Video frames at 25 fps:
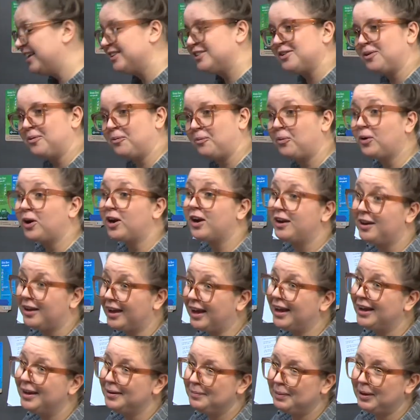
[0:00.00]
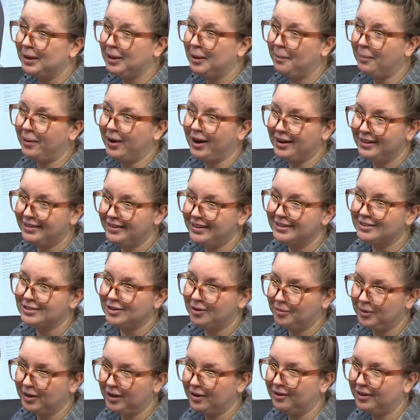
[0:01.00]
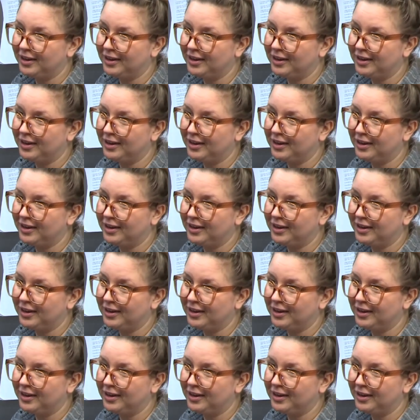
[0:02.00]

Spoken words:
So we're going to add pickle brine in this. Are we